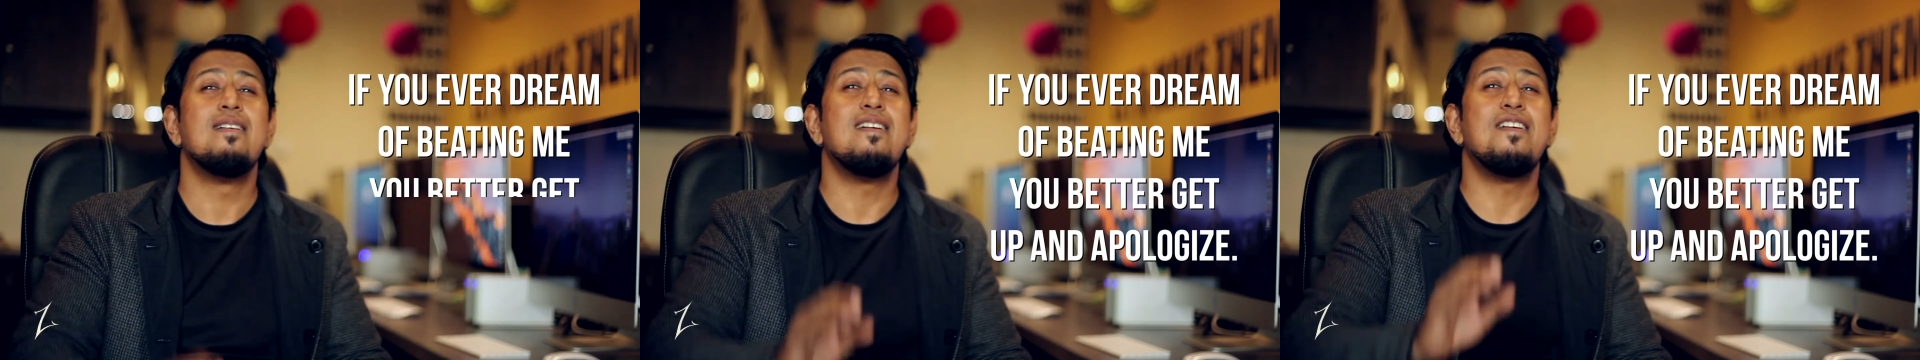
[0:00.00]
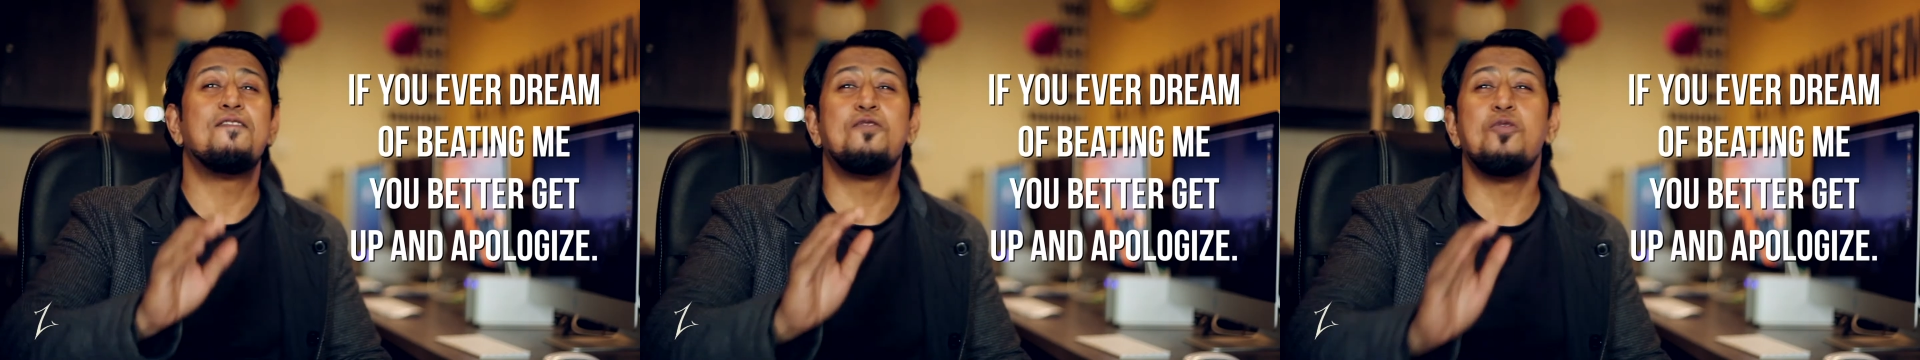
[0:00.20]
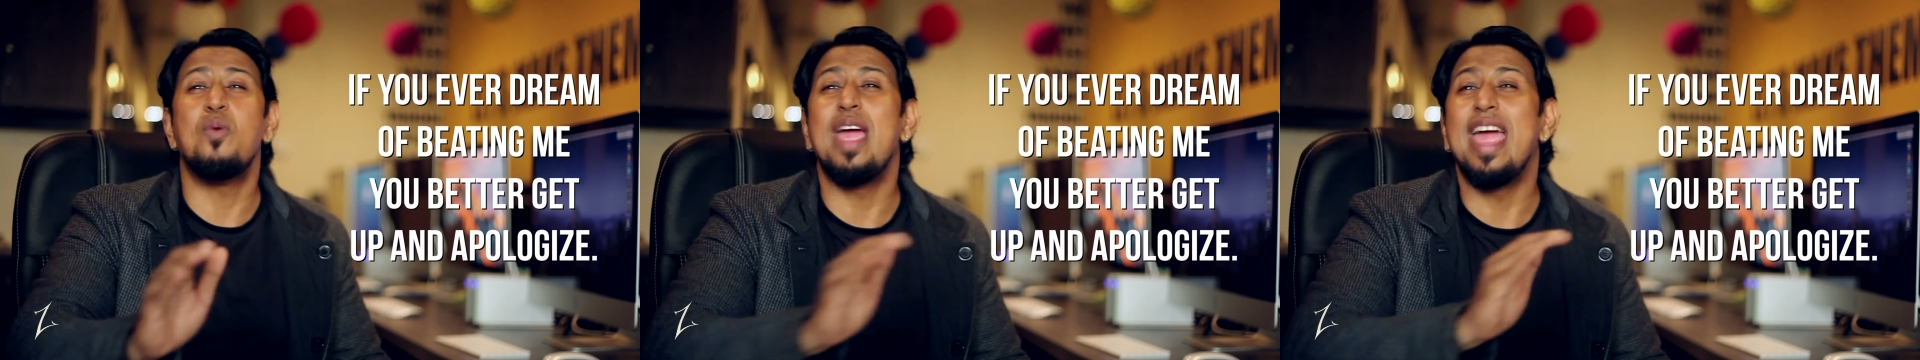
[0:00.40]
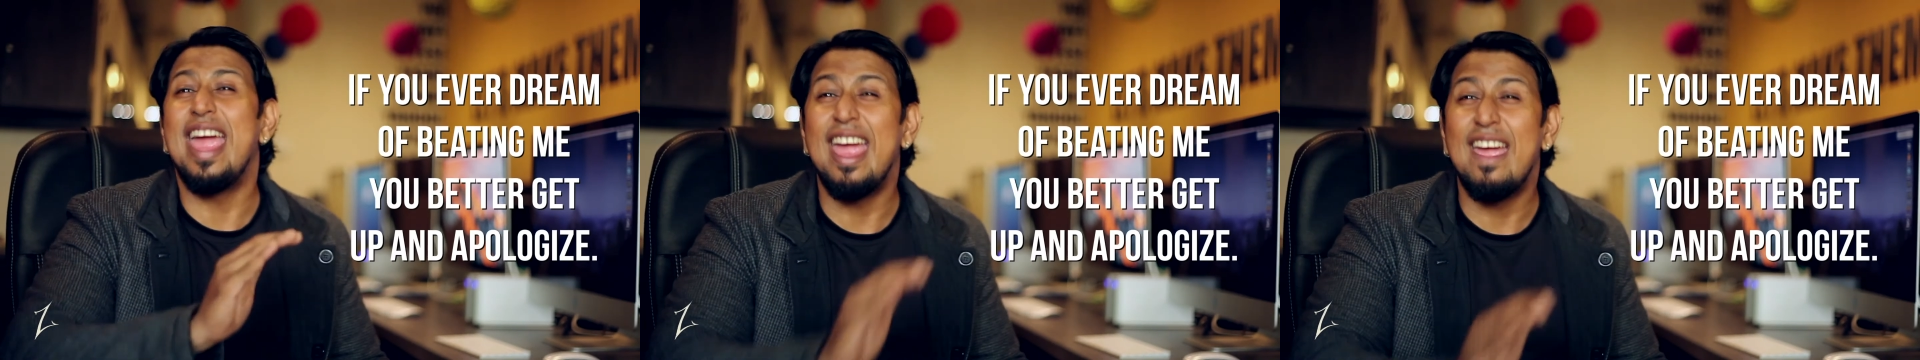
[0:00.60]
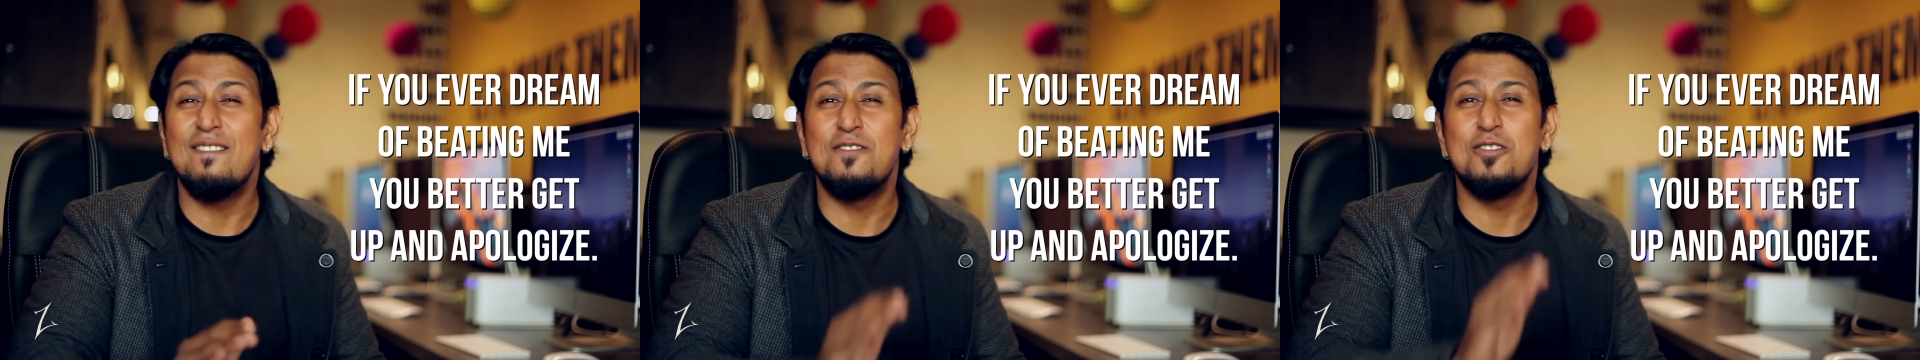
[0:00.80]
if you
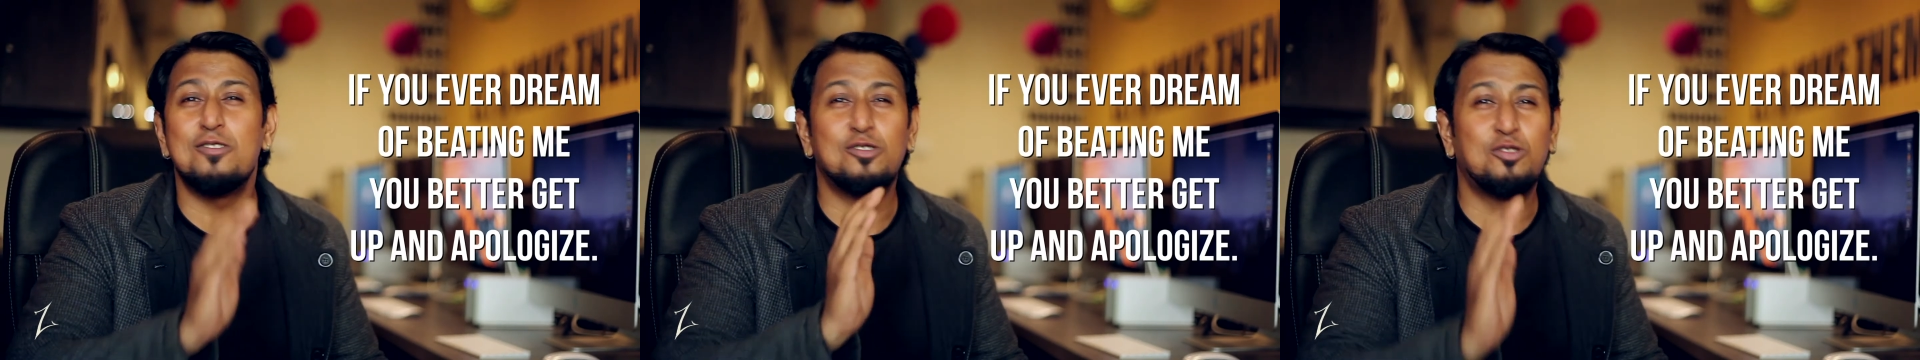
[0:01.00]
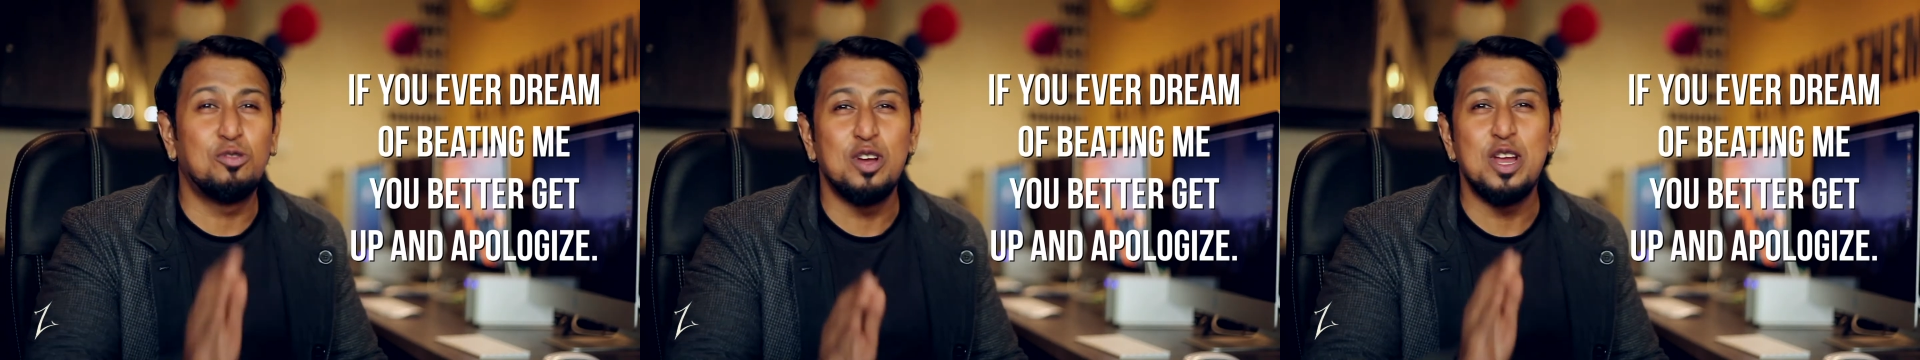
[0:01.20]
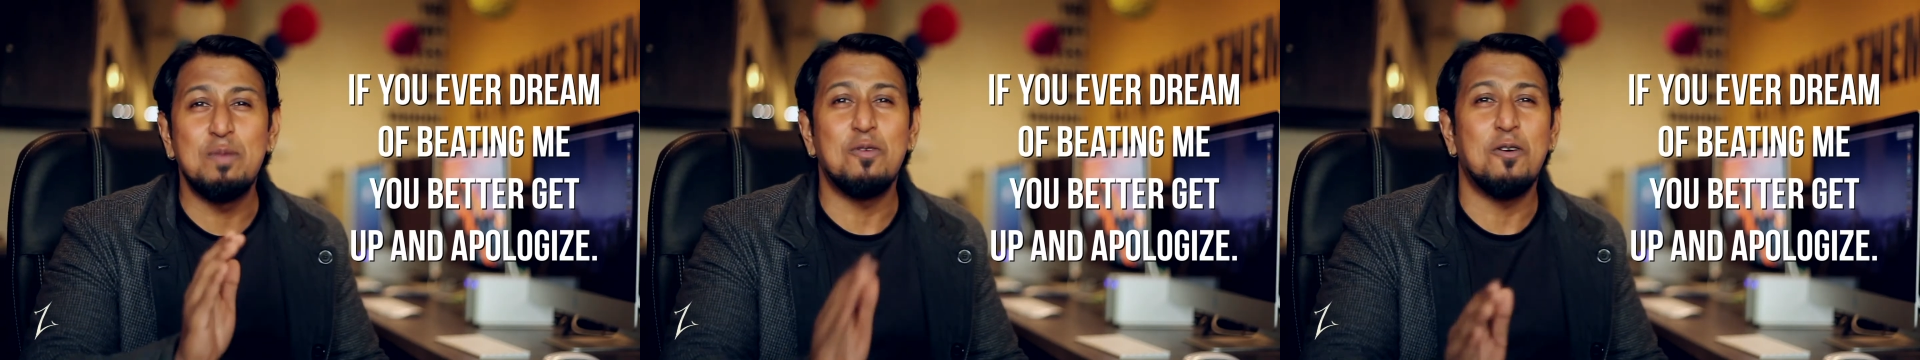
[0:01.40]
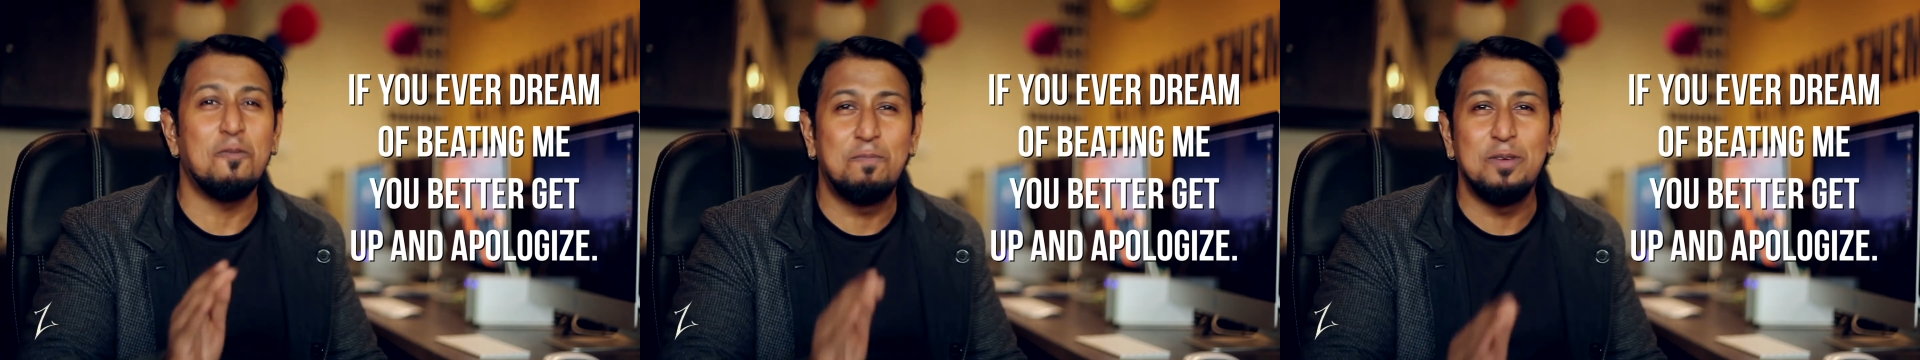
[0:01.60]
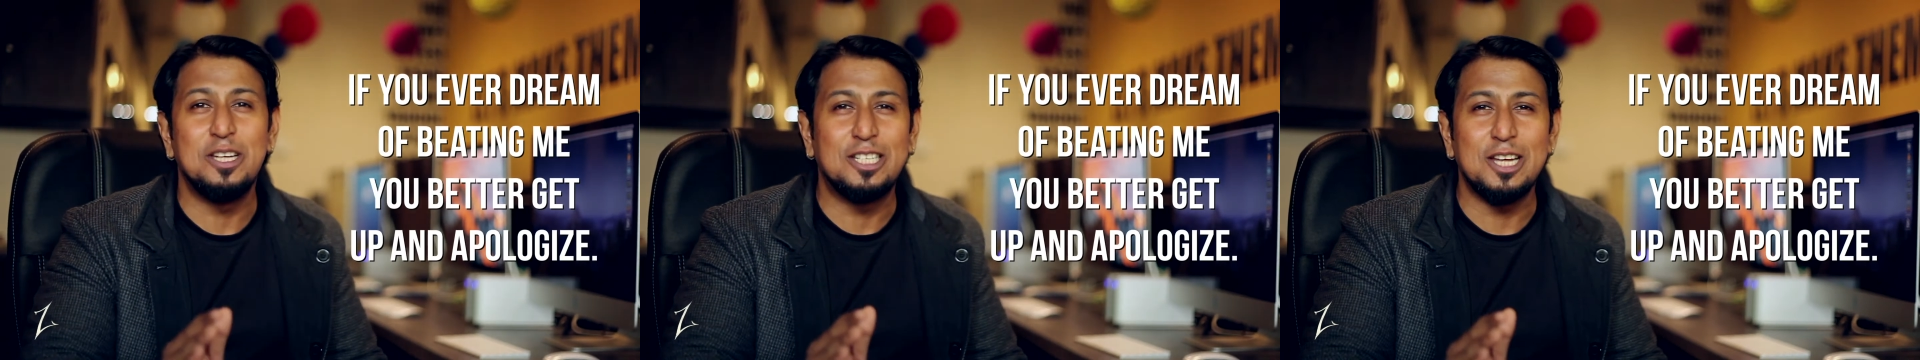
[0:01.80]
ever dream
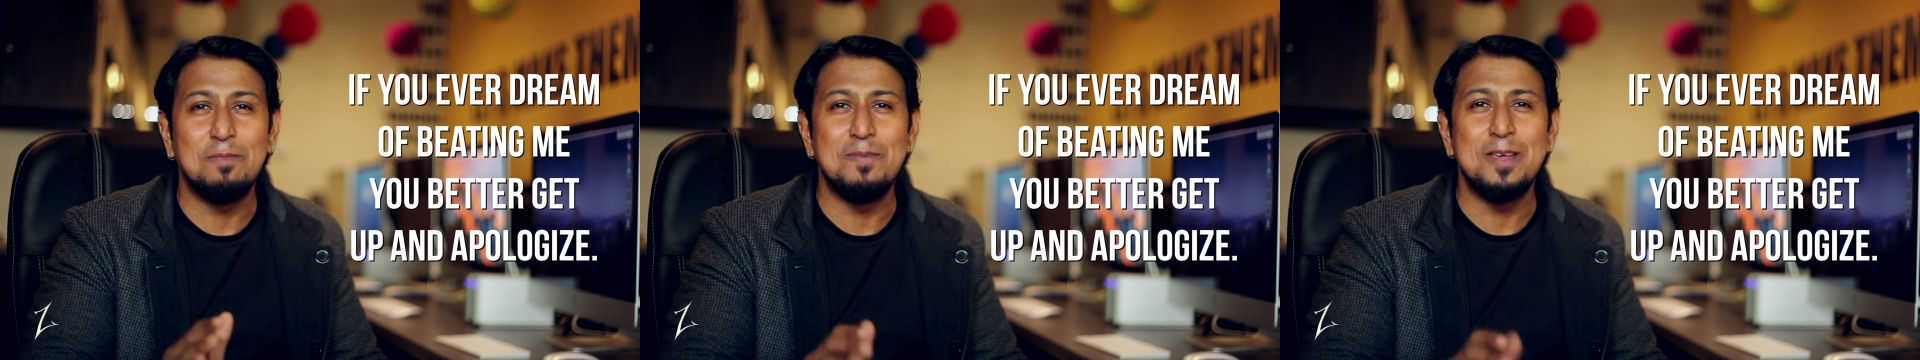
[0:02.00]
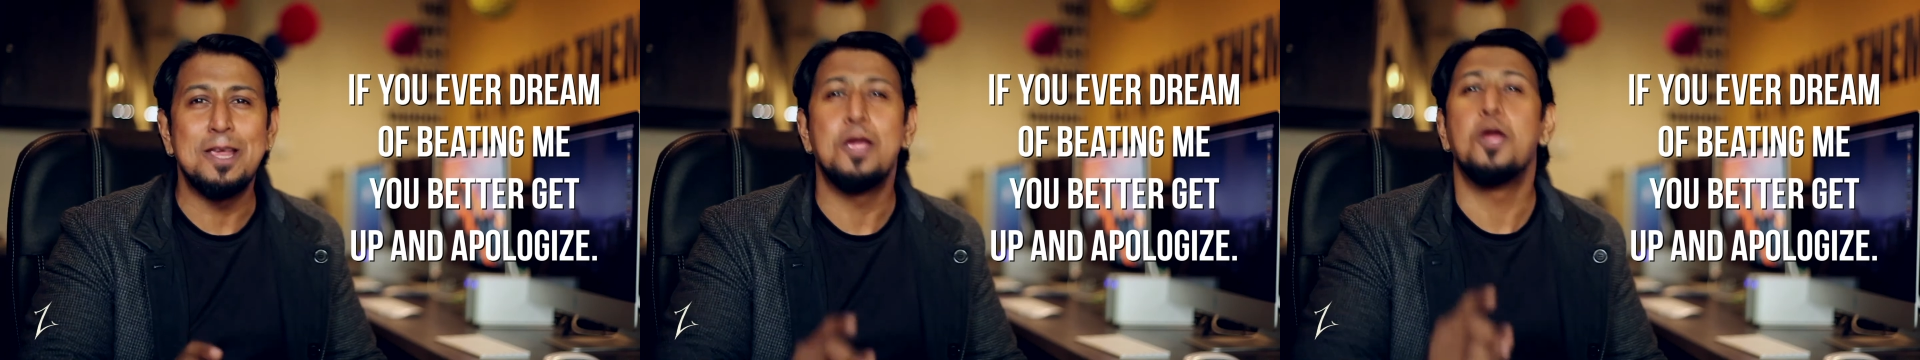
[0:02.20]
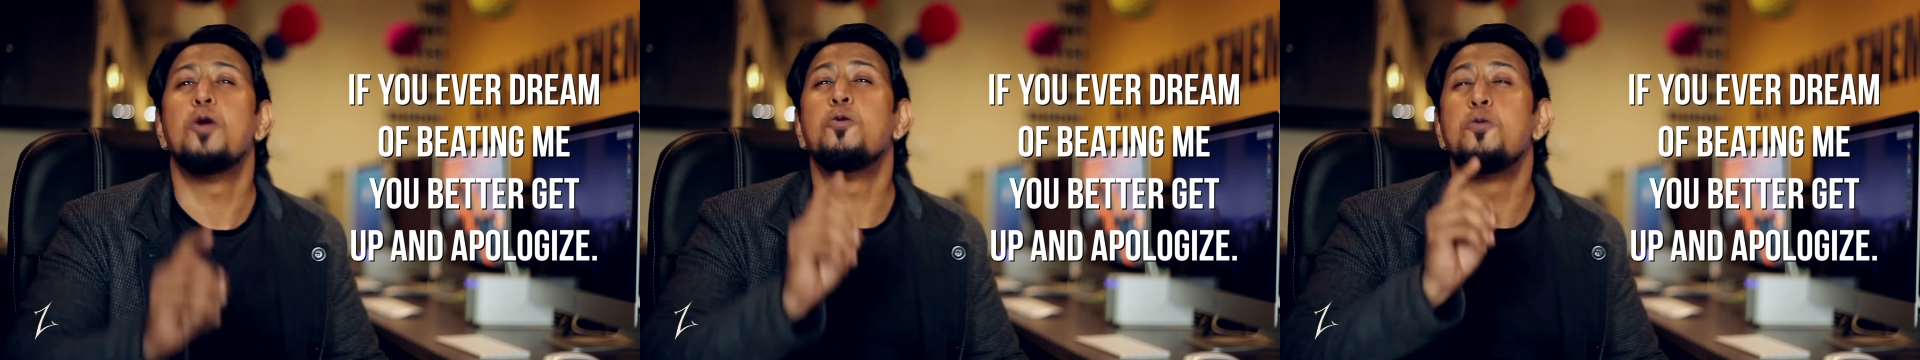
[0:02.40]
of beating me,